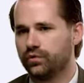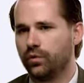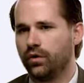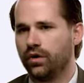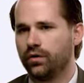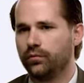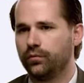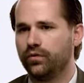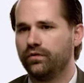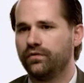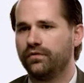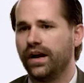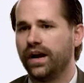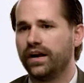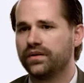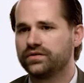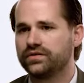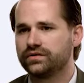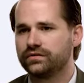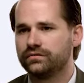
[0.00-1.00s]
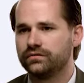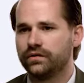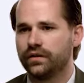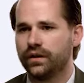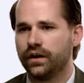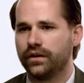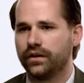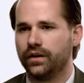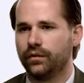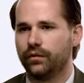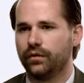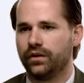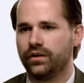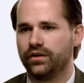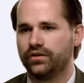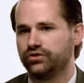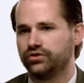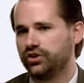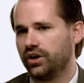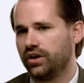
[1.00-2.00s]
want to move fast and they want to
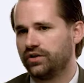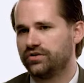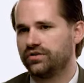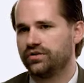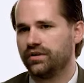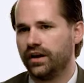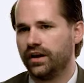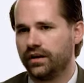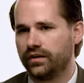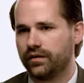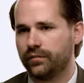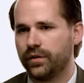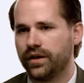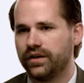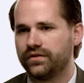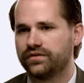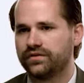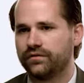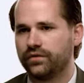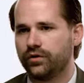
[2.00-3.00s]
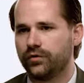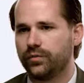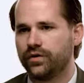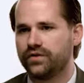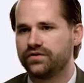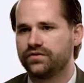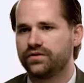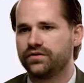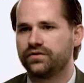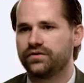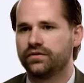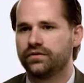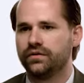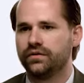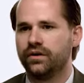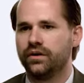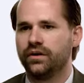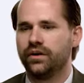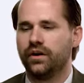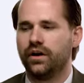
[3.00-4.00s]
adjust at the pace of their business.
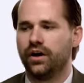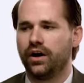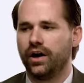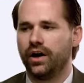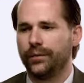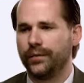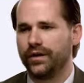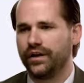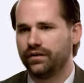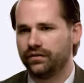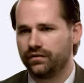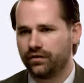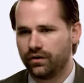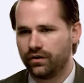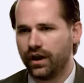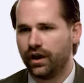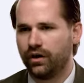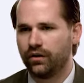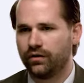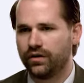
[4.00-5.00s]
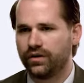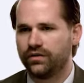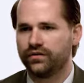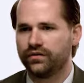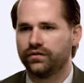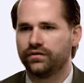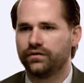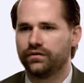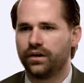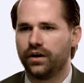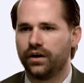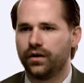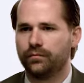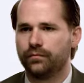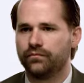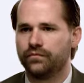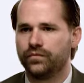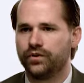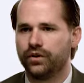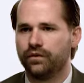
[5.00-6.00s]
And cloud is
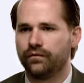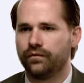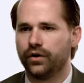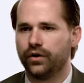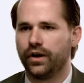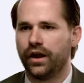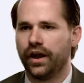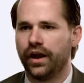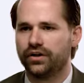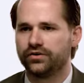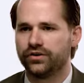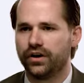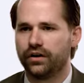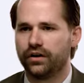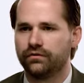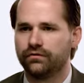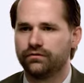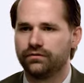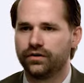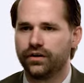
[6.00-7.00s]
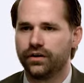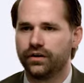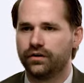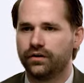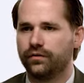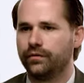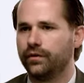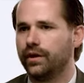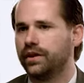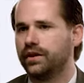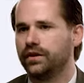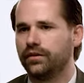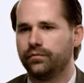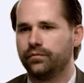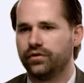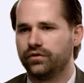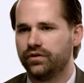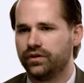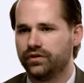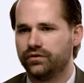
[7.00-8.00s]
very agile in the
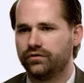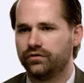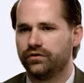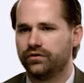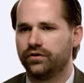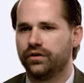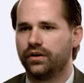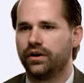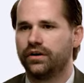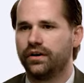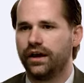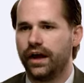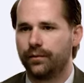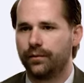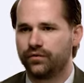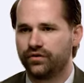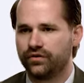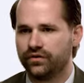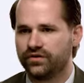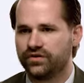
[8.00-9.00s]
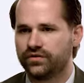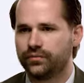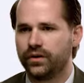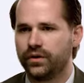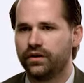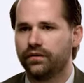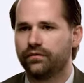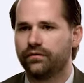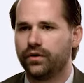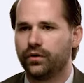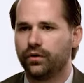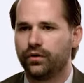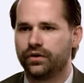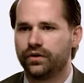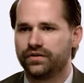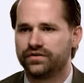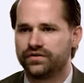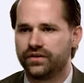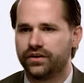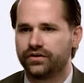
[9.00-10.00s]
ability to adapt to the speed of the
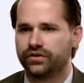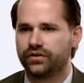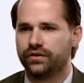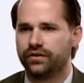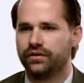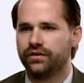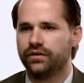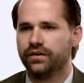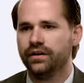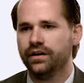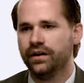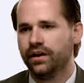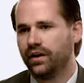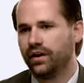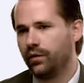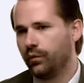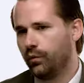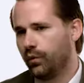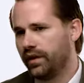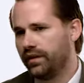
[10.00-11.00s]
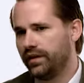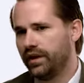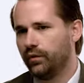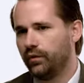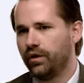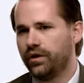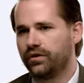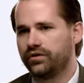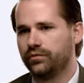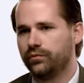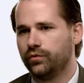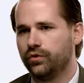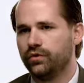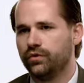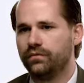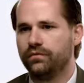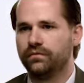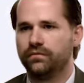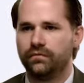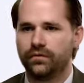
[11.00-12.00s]
organization. When they want to
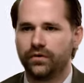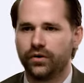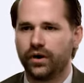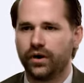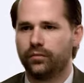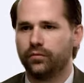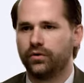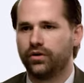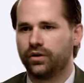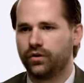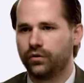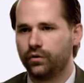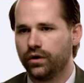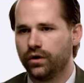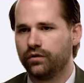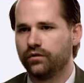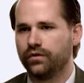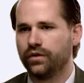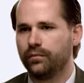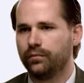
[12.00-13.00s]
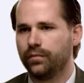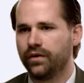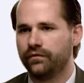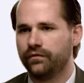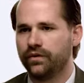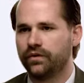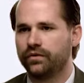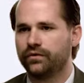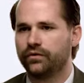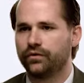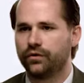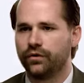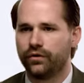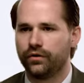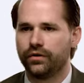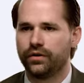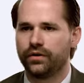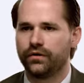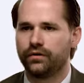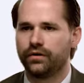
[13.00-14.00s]
move, they're able to quickly pivot and
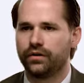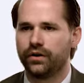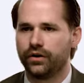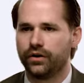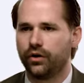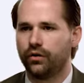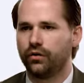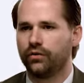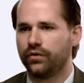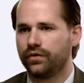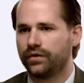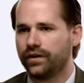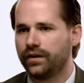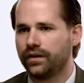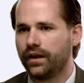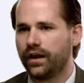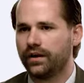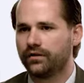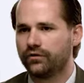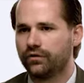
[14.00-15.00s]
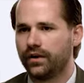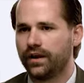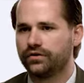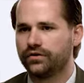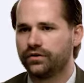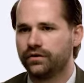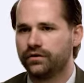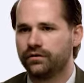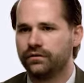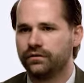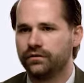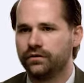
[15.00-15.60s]
turn and go in that direction